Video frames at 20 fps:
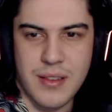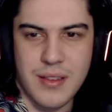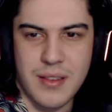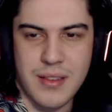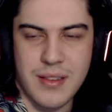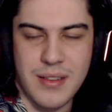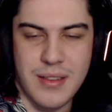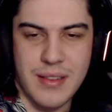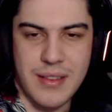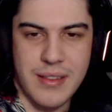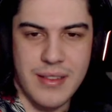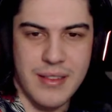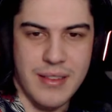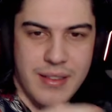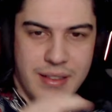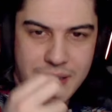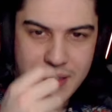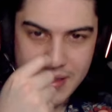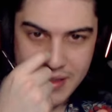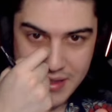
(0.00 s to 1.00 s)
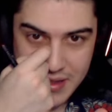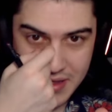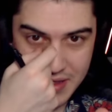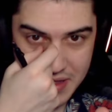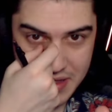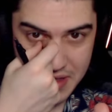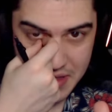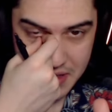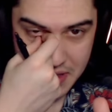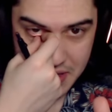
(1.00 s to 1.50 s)

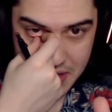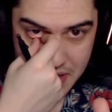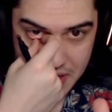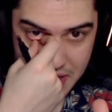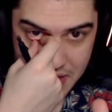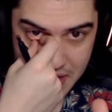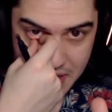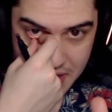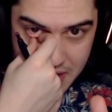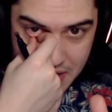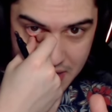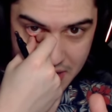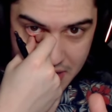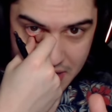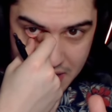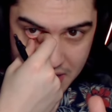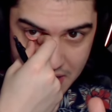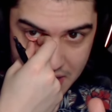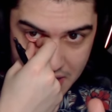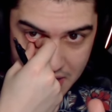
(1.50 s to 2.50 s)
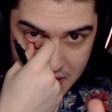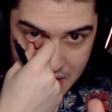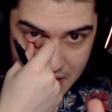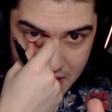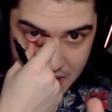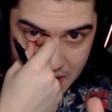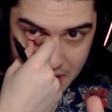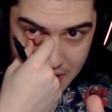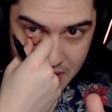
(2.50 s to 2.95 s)
[no speech]